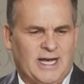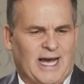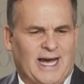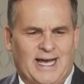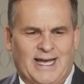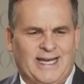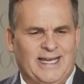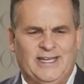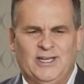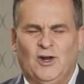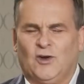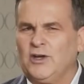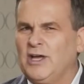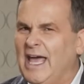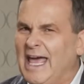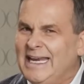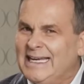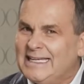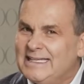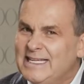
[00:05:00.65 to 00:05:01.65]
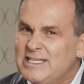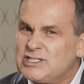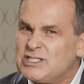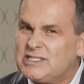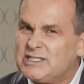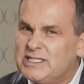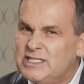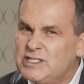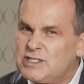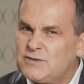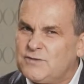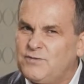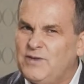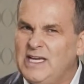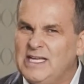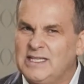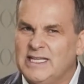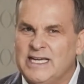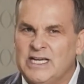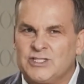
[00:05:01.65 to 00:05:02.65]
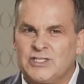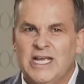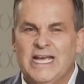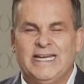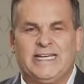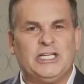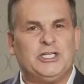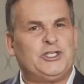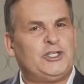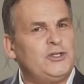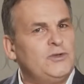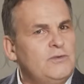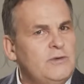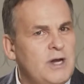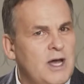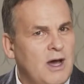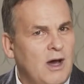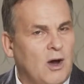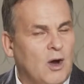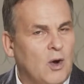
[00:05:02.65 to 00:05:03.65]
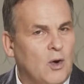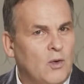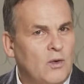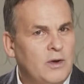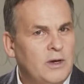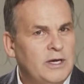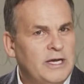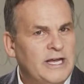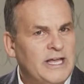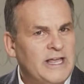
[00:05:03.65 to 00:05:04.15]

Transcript: and list these feelings. Did you know